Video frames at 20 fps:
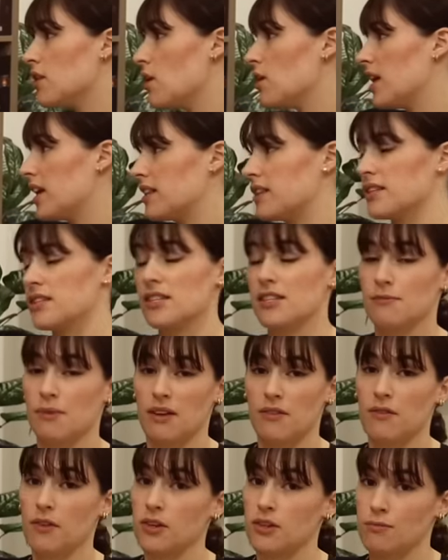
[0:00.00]
though like this is my
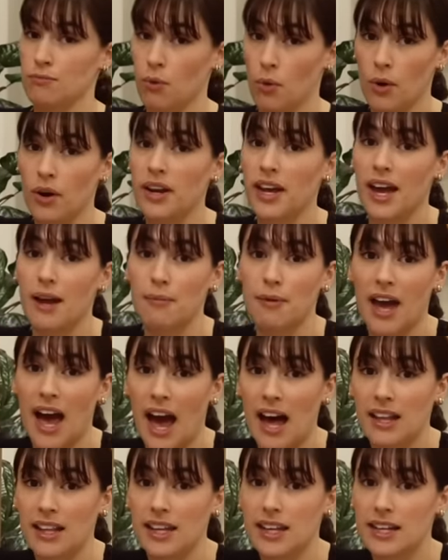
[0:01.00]
first board game
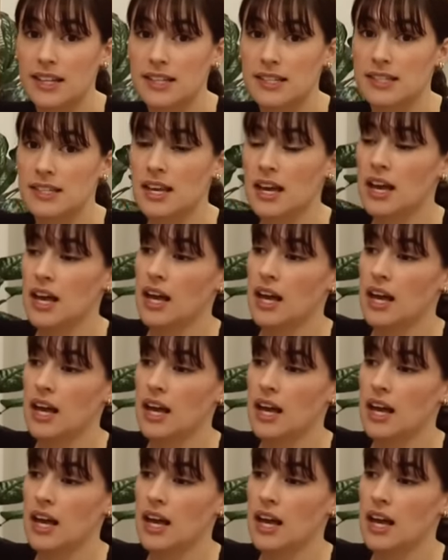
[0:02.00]
Kallax,